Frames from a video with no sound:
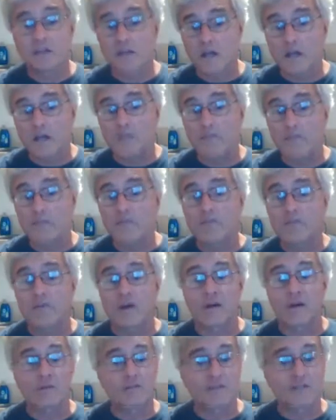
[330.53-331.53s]
A lot of people
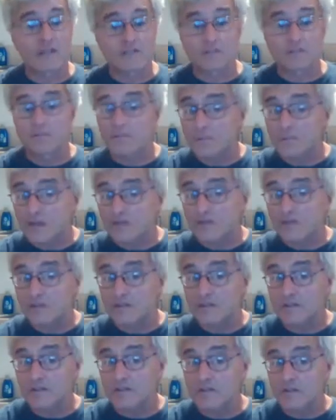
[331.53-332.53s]
thought it was
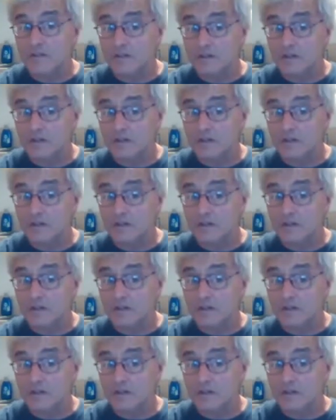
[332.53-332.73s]
isometrics that